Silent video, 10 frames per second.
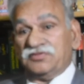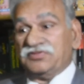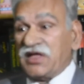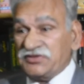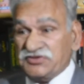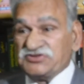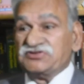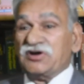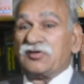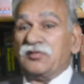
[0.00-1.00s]
Then this
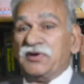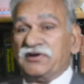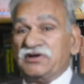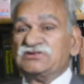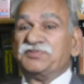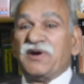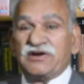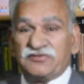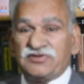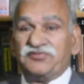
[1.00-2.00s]
document, in spite
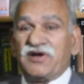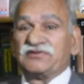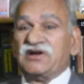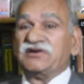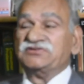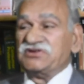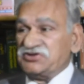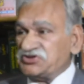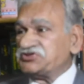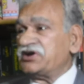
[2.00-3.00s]
of the fact that it is a
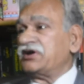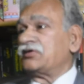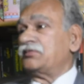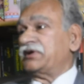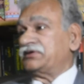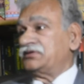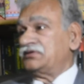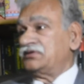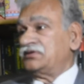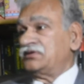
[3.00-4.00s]
registered document,
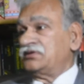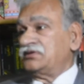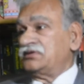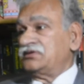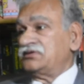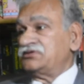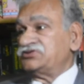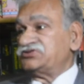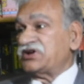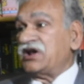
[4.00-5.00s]

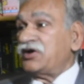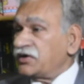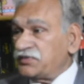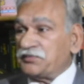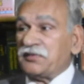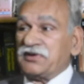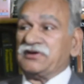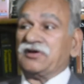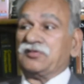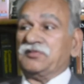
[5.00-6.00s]
shall not be a public
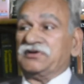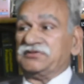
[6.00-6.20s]
document.